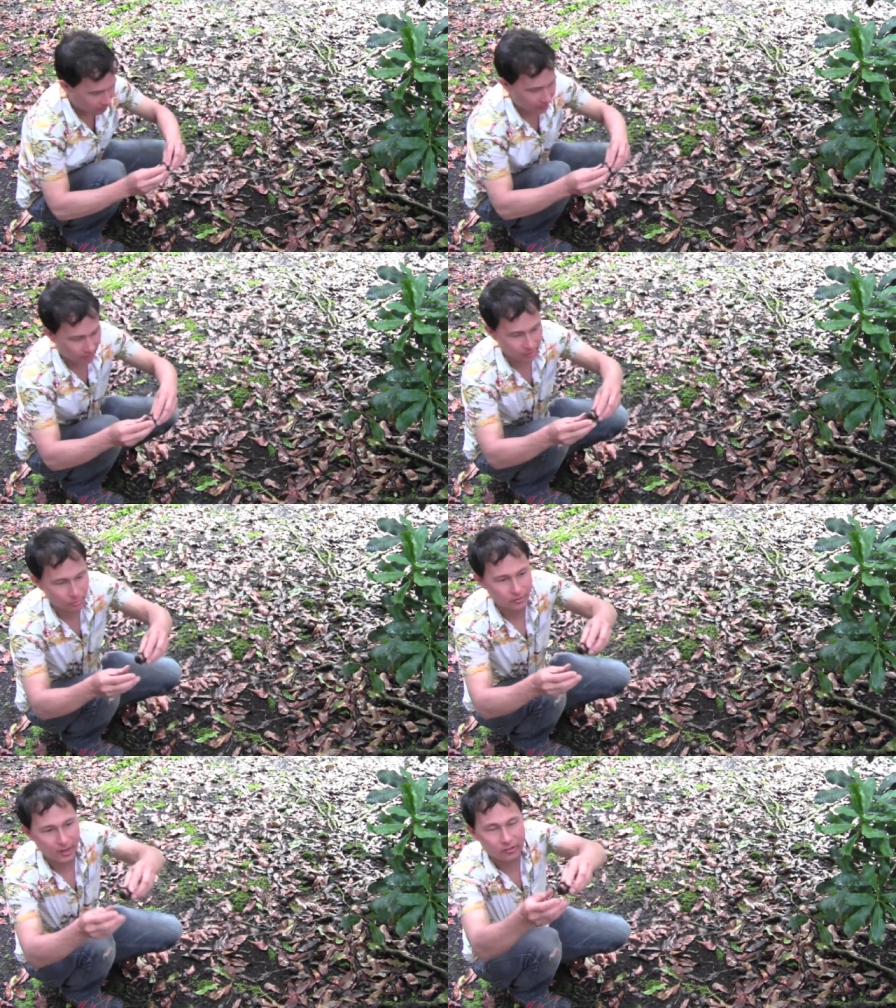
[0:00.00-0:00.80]
looks like
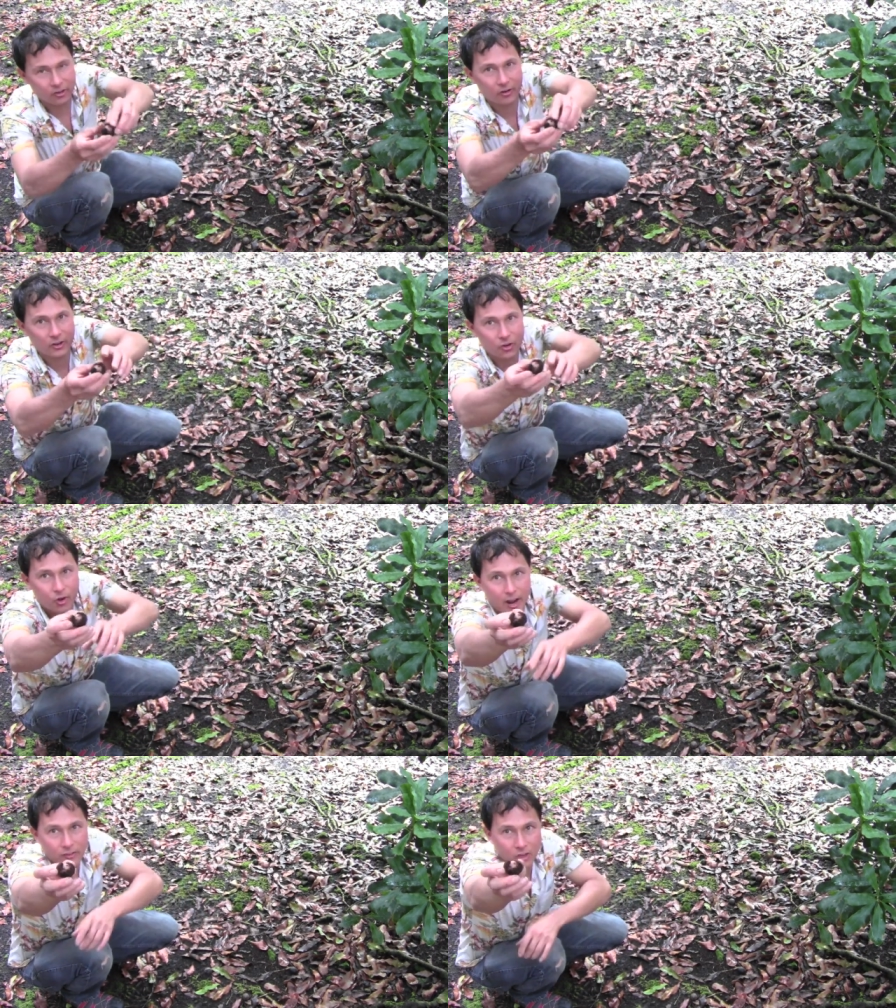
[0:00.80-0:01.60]
this one's actually already
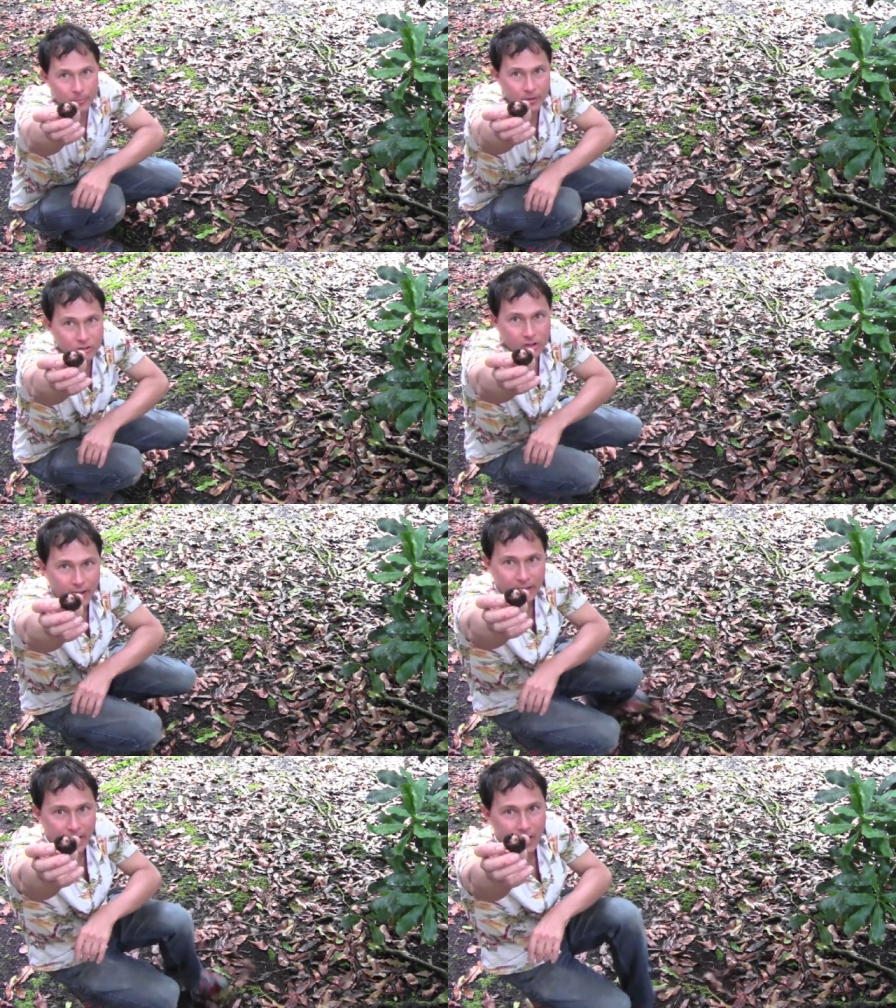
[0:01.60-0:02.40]
cracked open.
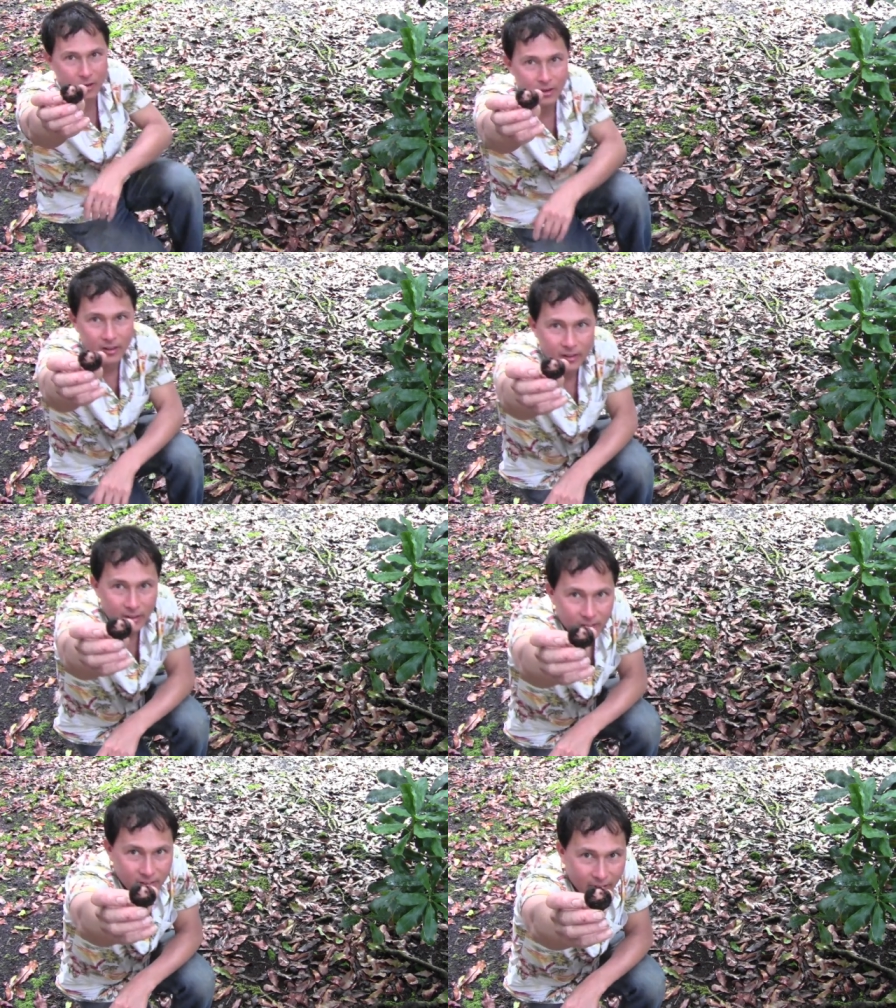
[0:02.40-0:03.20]
Check it out.
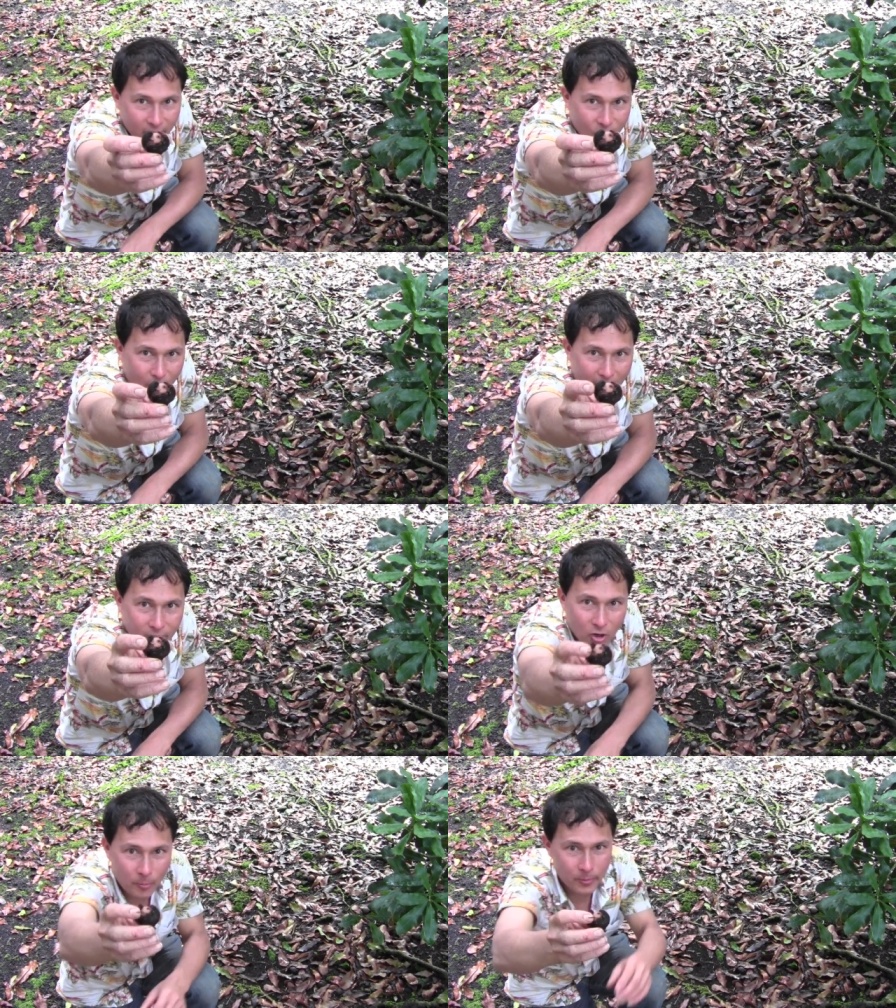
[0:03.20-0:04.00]
It's like
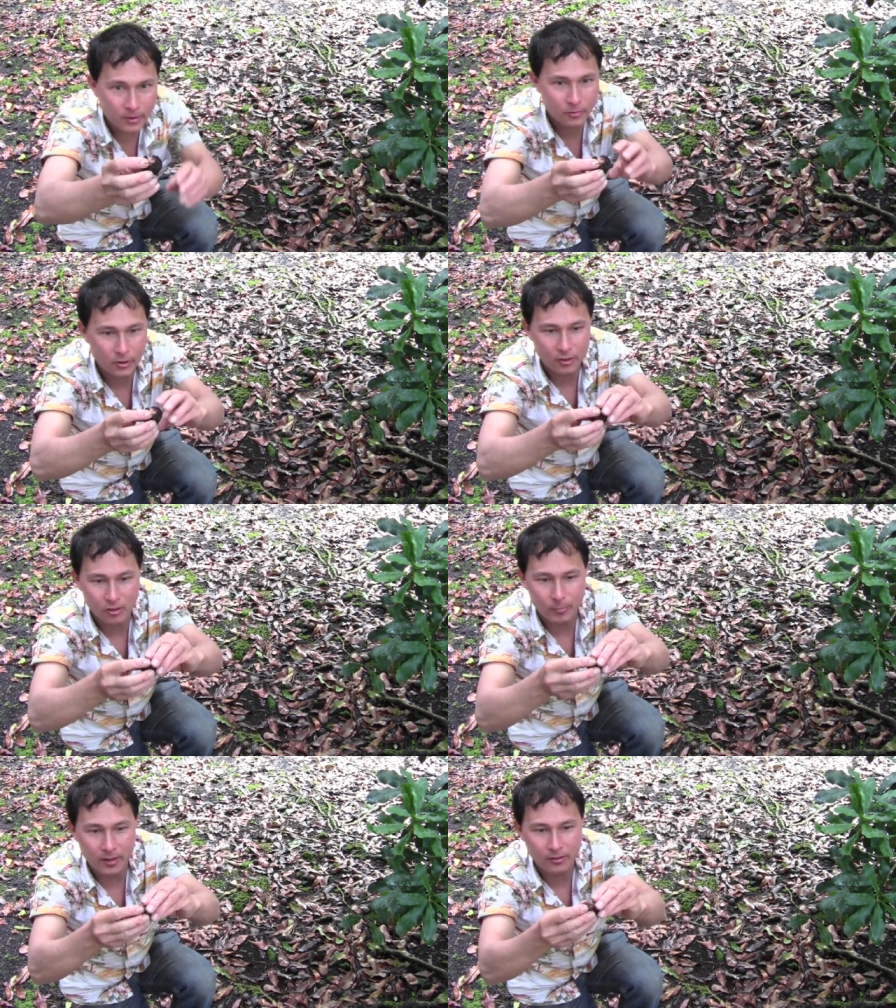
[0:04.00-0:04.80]
cracked open. You could
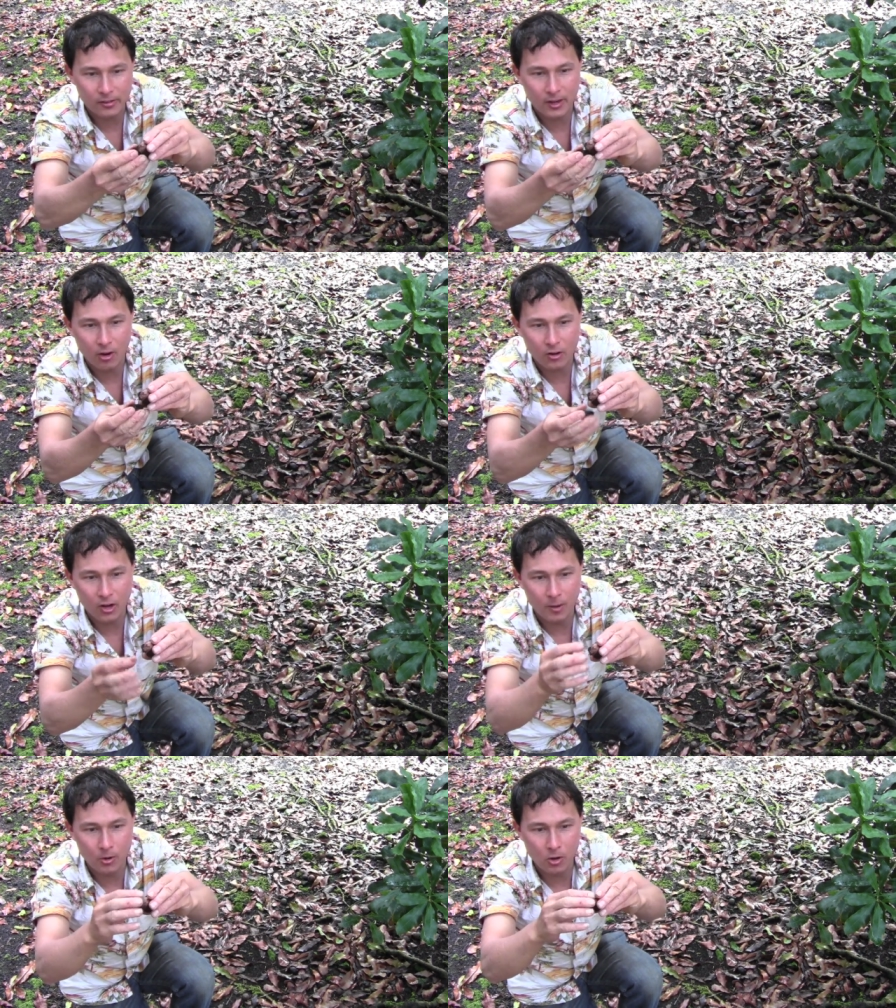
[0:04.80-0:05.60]
just basically now
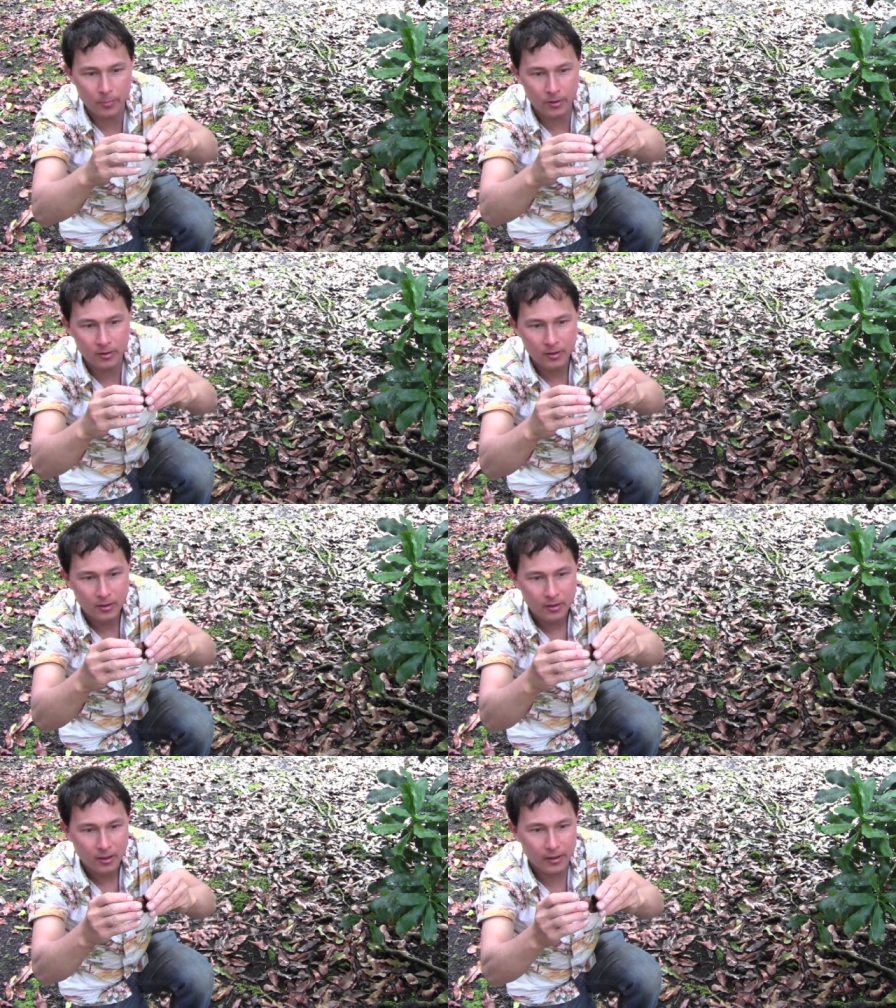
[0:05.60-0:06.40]
come open
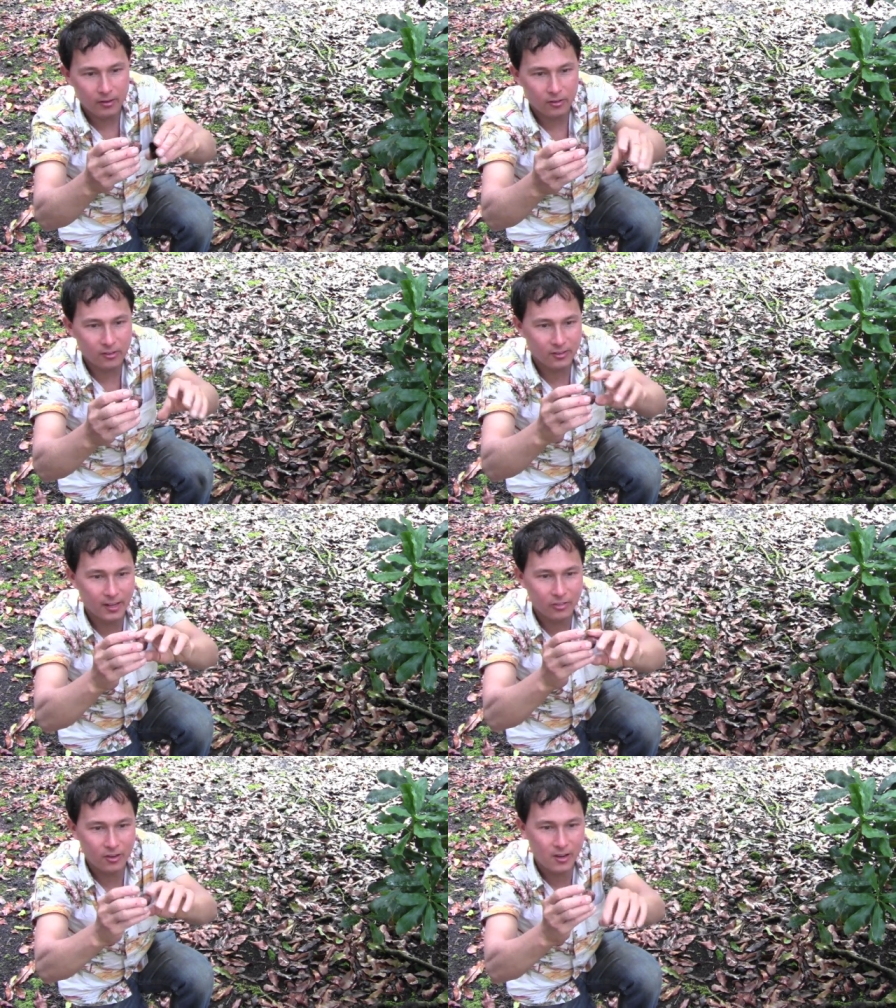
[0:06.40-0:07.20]
and uh,
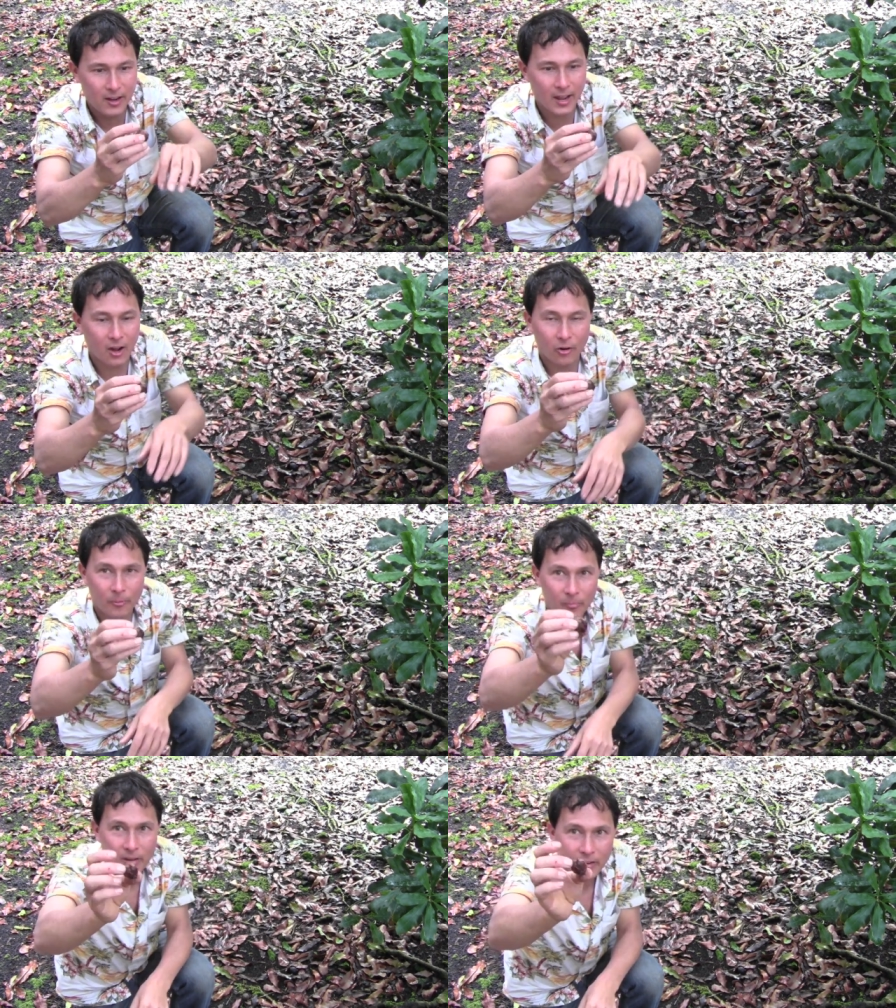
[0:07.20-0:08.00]
just get the nut
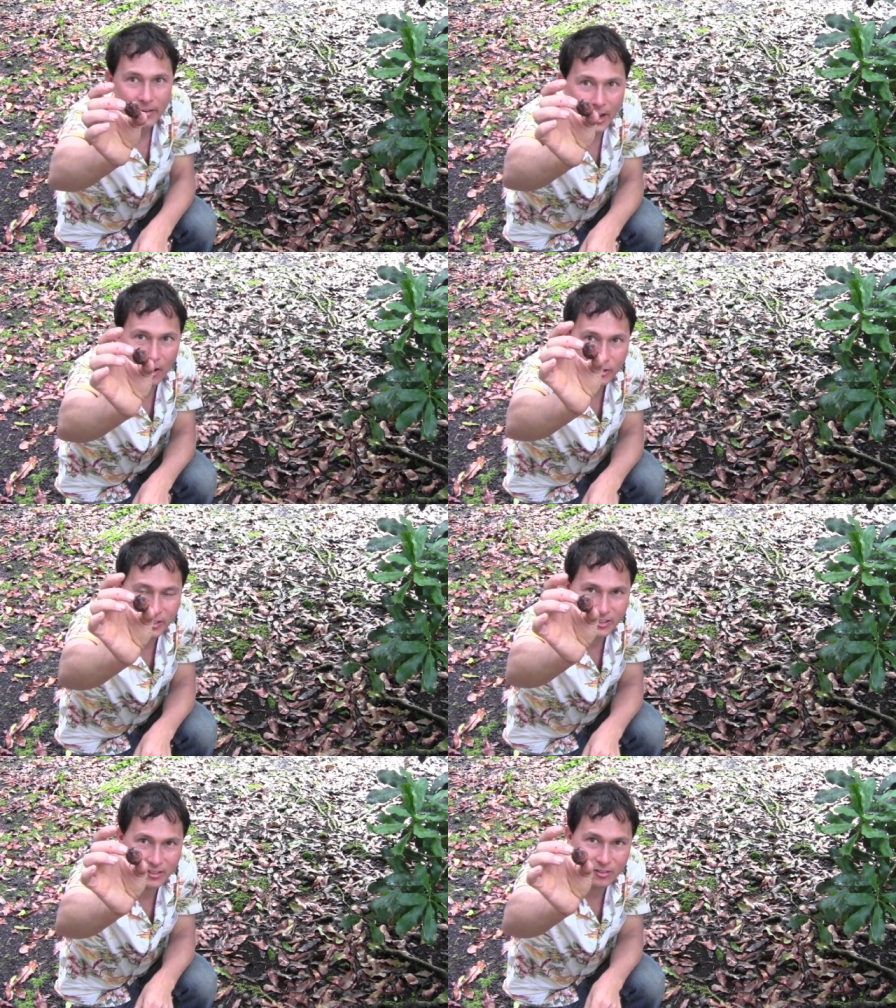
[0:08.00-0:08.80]
out. Now, to,